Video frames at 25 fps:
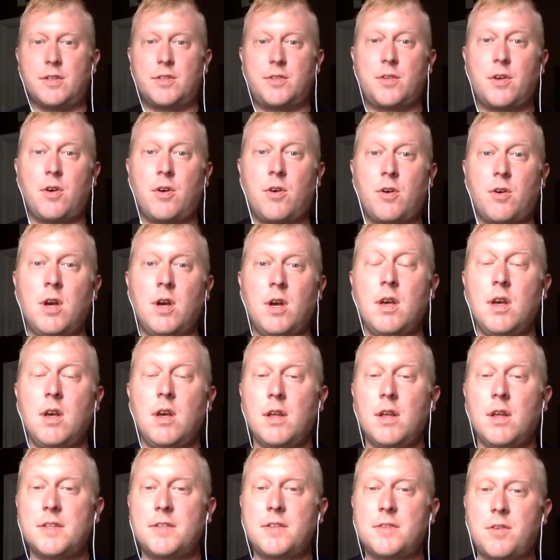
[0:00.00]
So
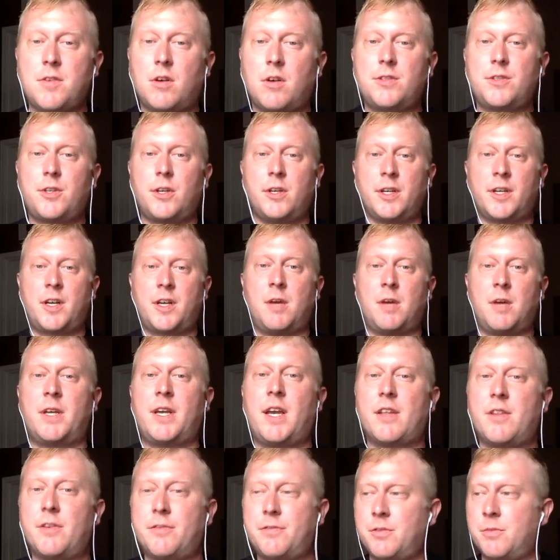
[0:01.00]
this is all starting to come
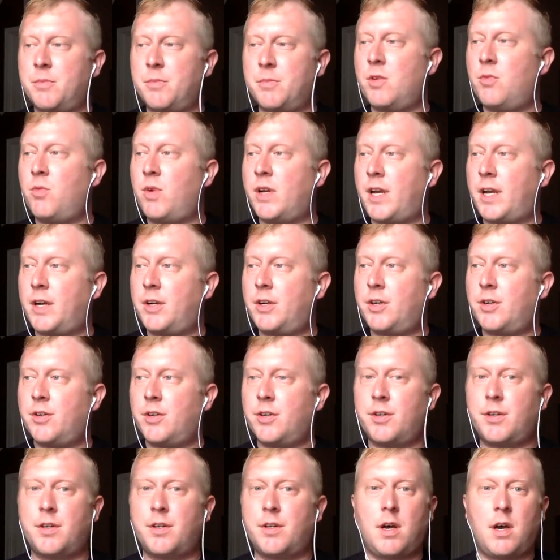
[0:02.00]
together for me when I
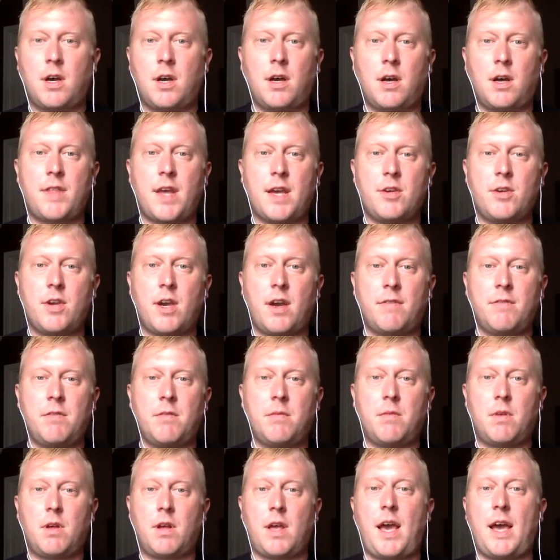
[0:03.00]
heard that you
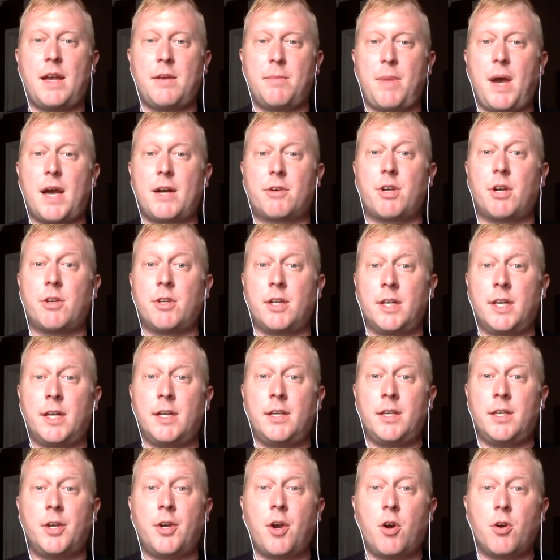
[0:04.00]
had a background in
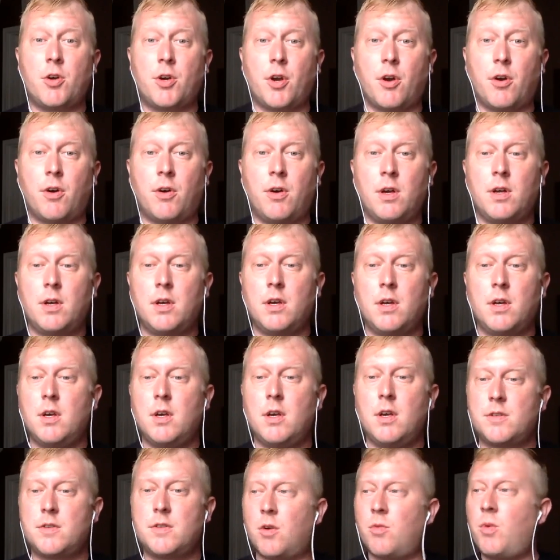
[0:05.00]
Indiegogo.
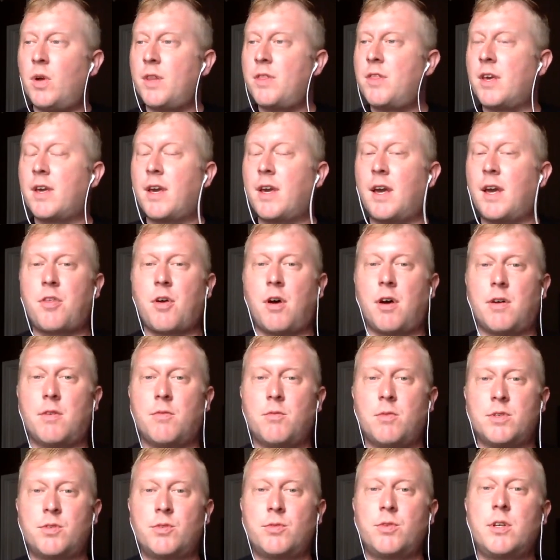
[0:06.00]
So one thing I thought
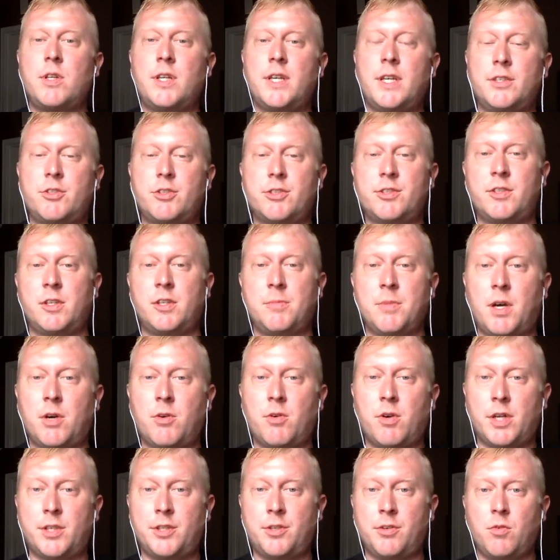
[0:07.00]
was really interesting about
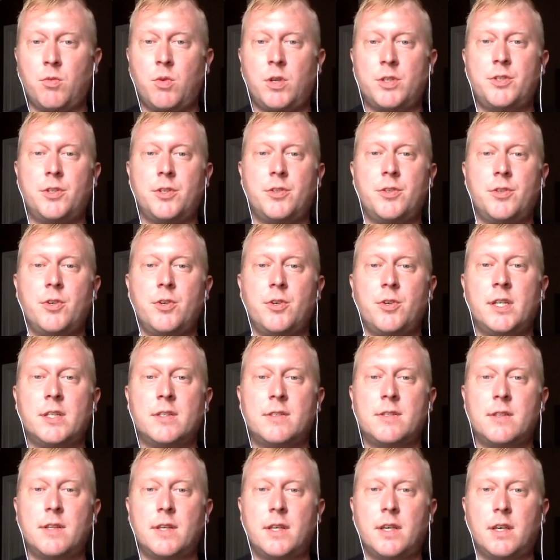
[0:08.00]
what you're doing
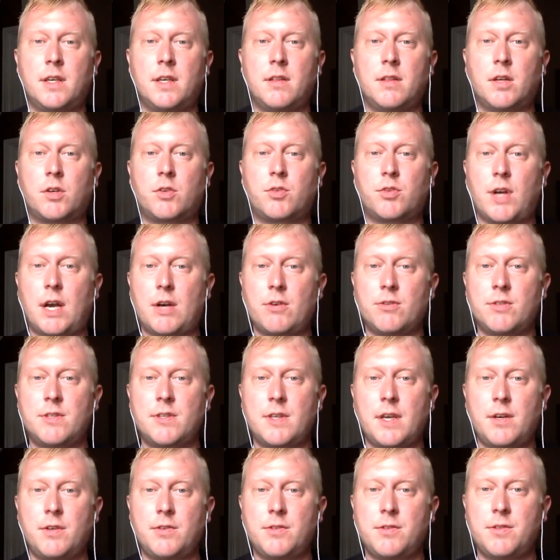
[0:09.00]
is the crowd
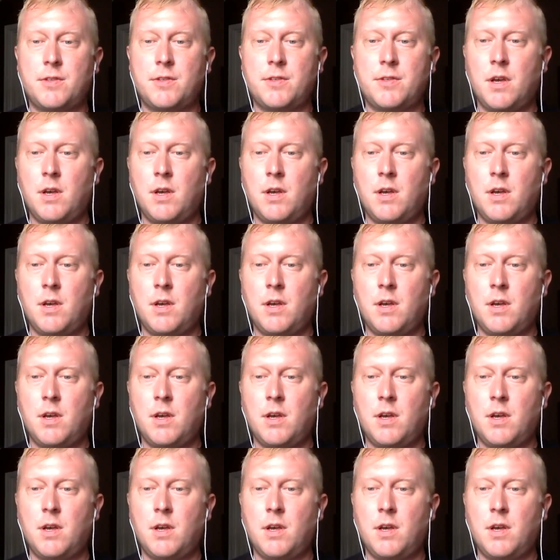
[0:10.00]
sales.